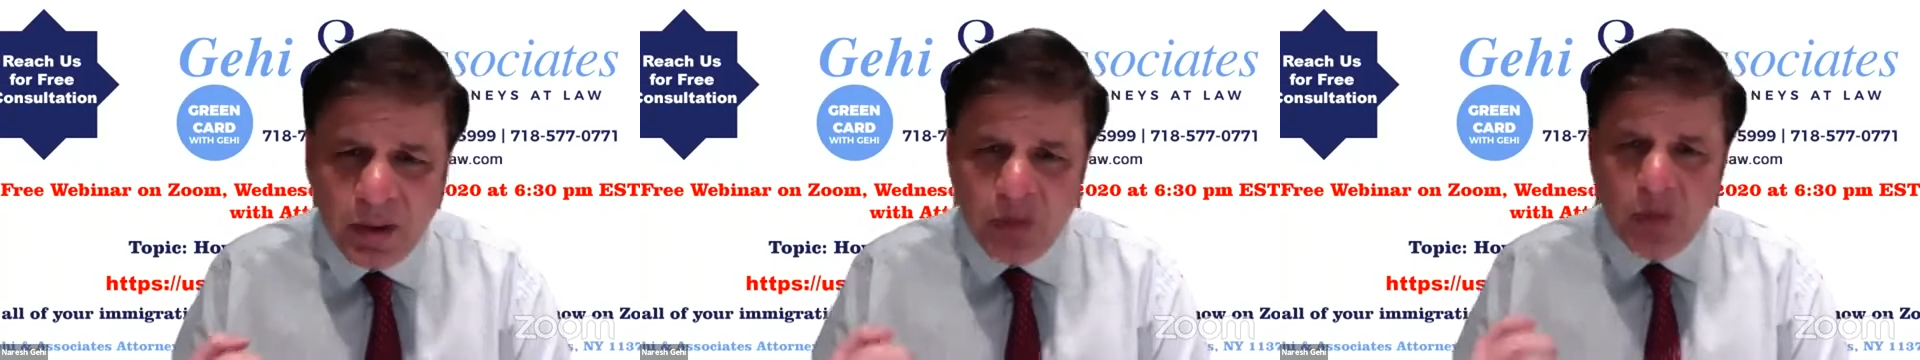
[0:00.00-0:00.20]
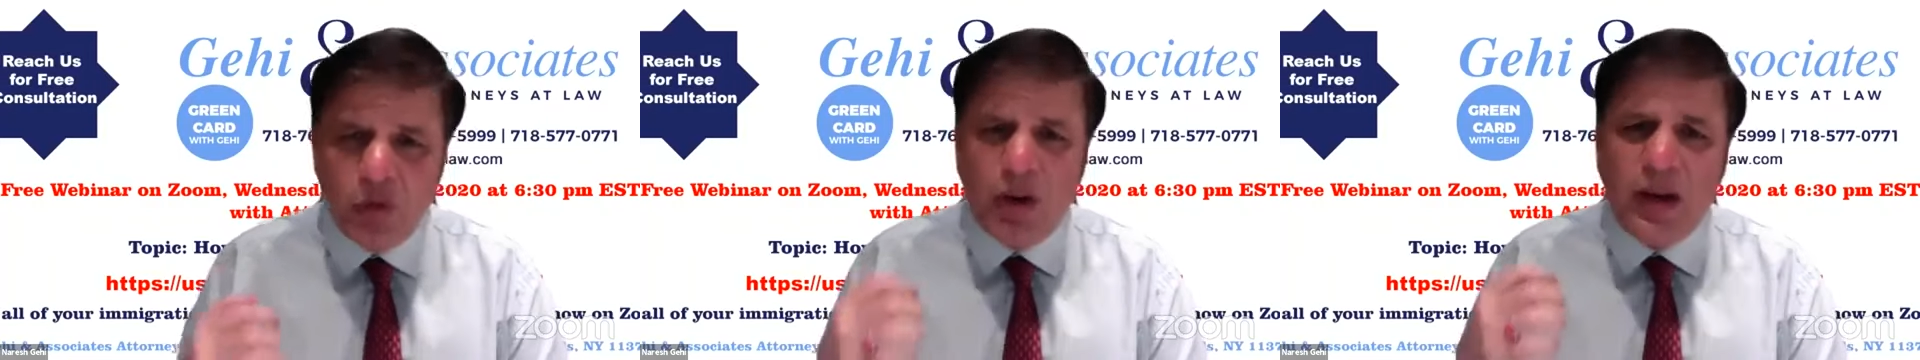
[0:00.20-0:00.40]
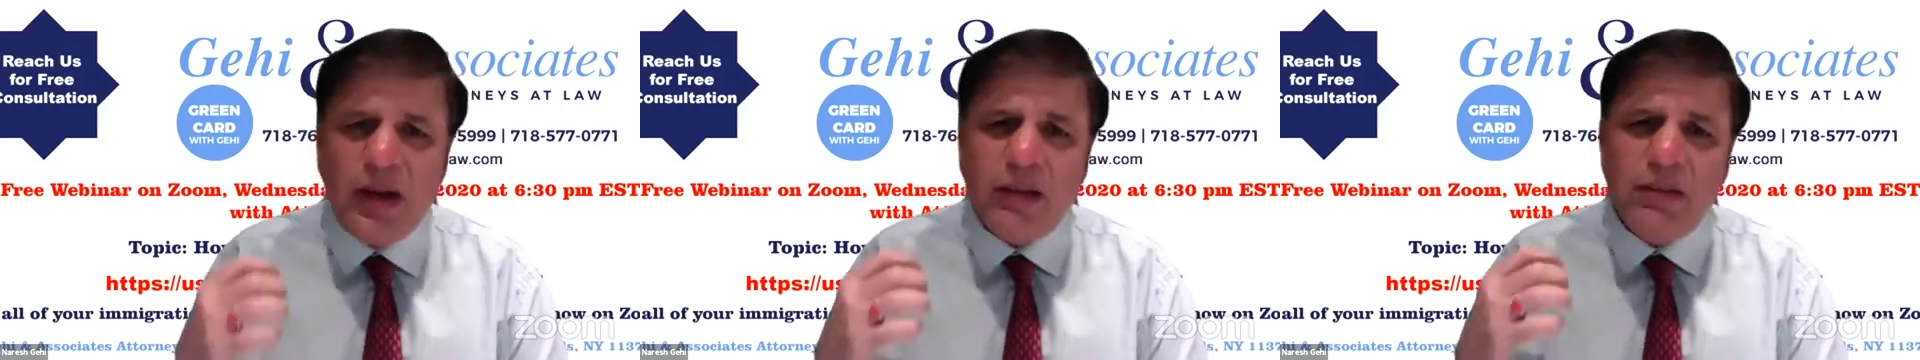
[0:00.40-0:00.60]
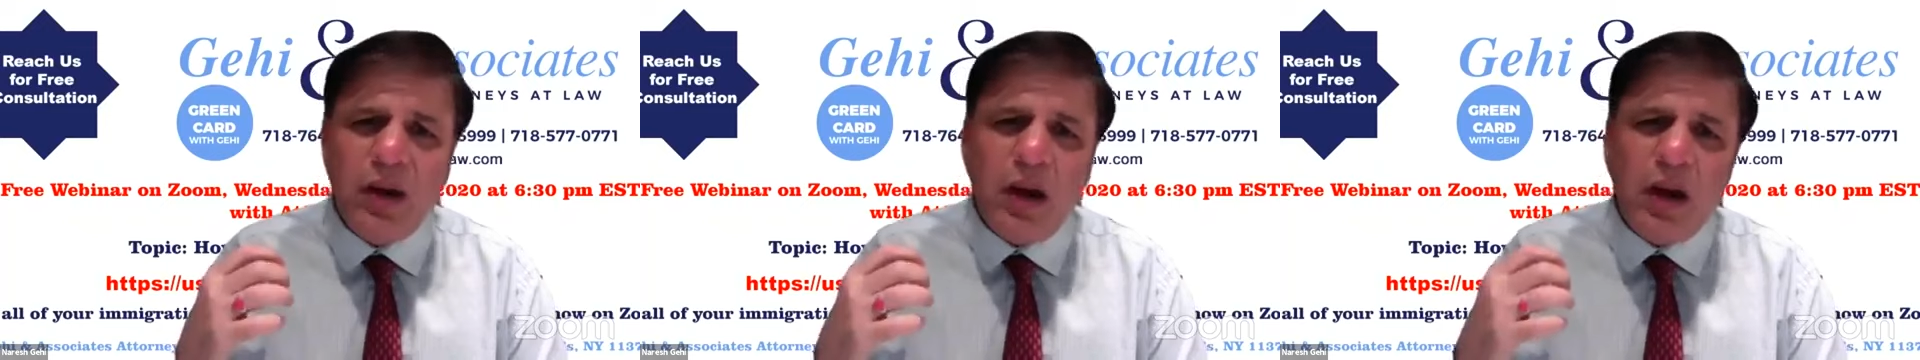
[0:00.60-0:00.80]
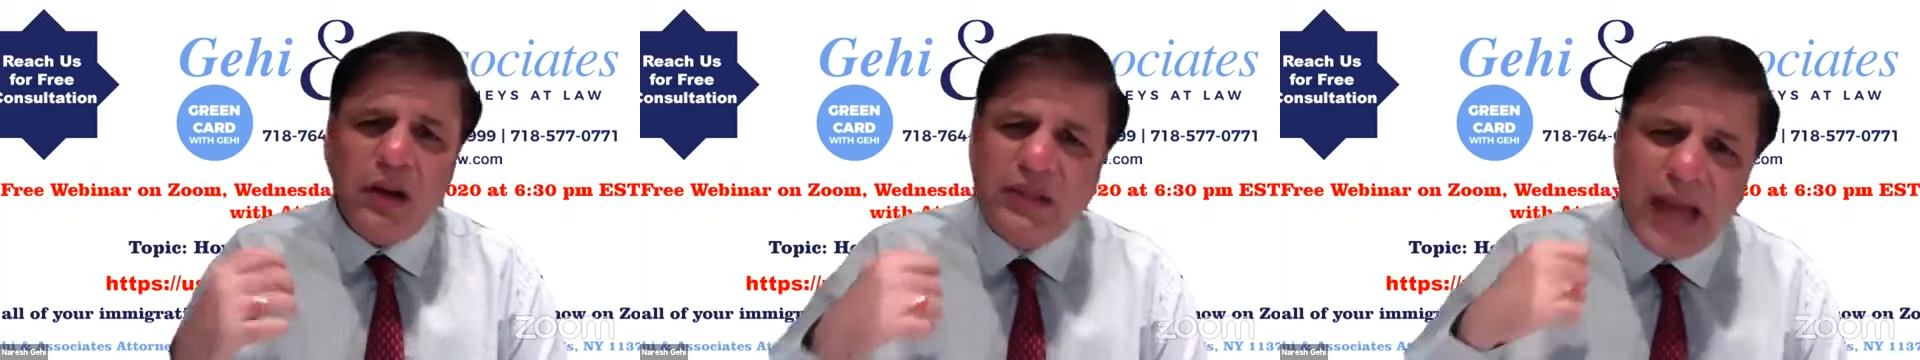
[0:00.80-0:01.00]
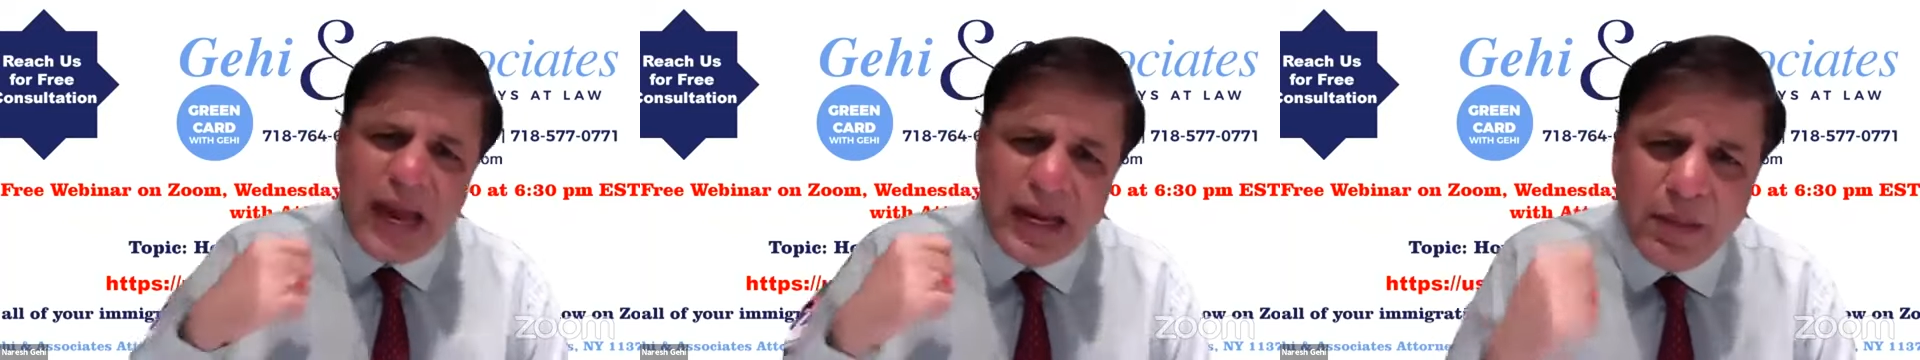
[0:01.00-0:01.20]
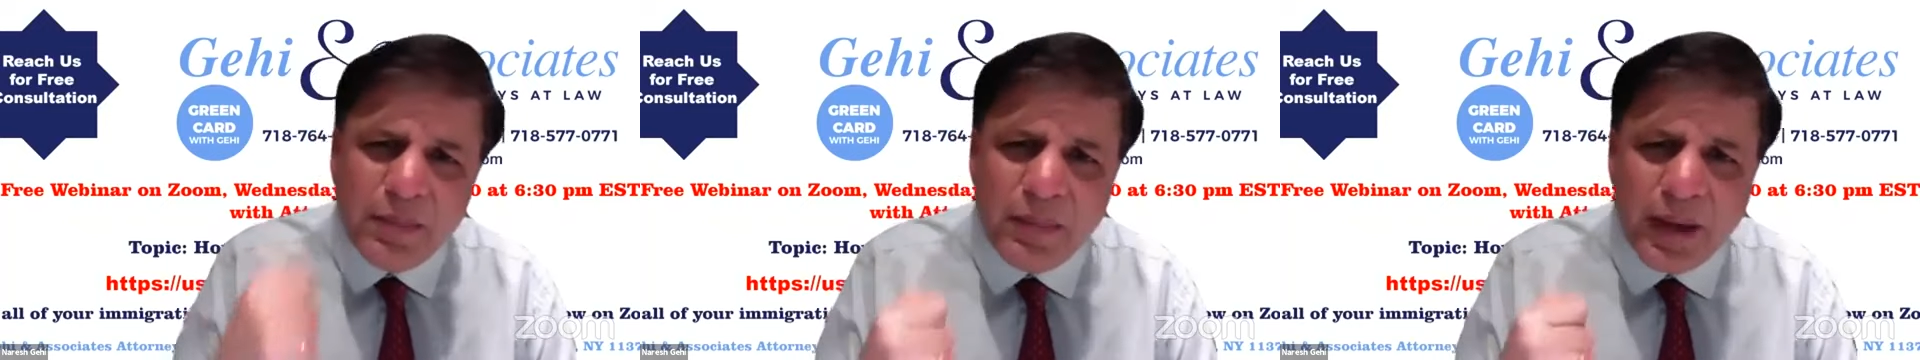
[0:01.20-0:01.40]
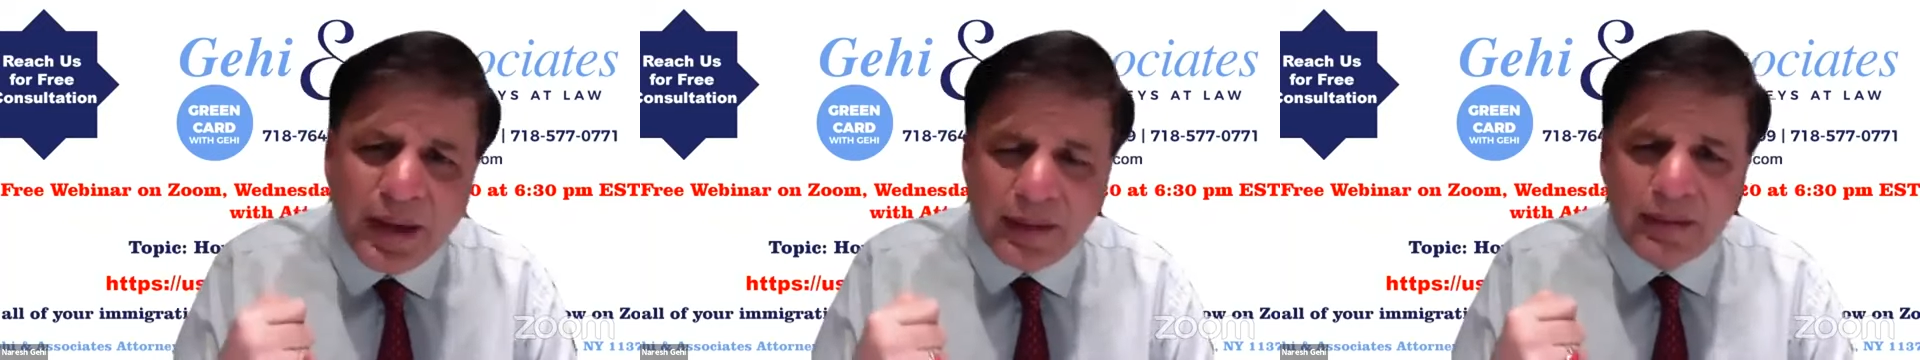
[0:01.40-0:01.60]
you're a
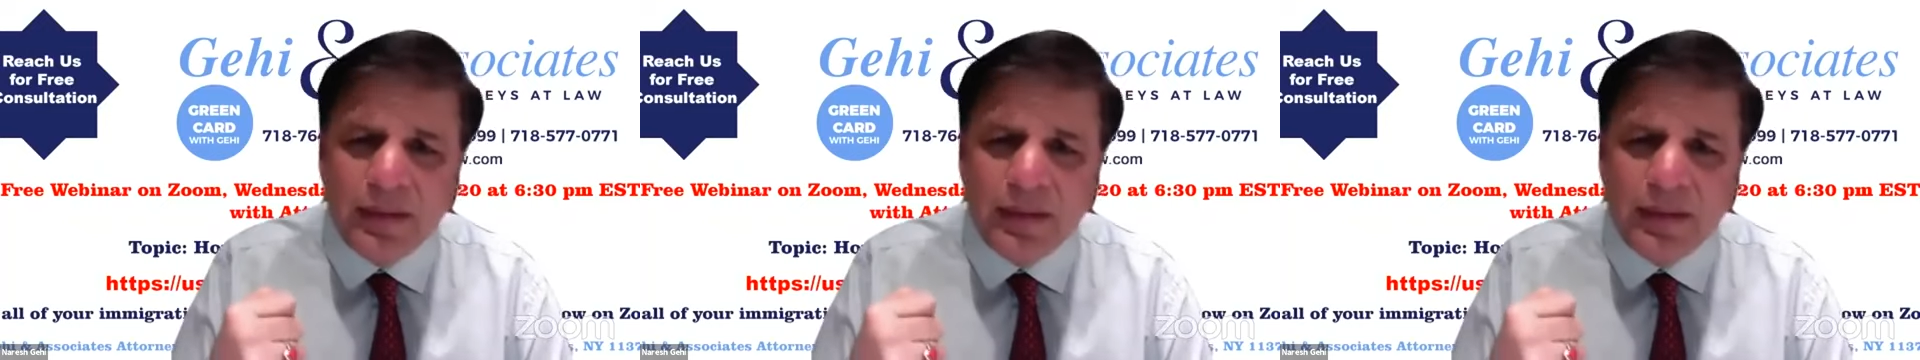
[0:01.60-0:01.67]
dynamic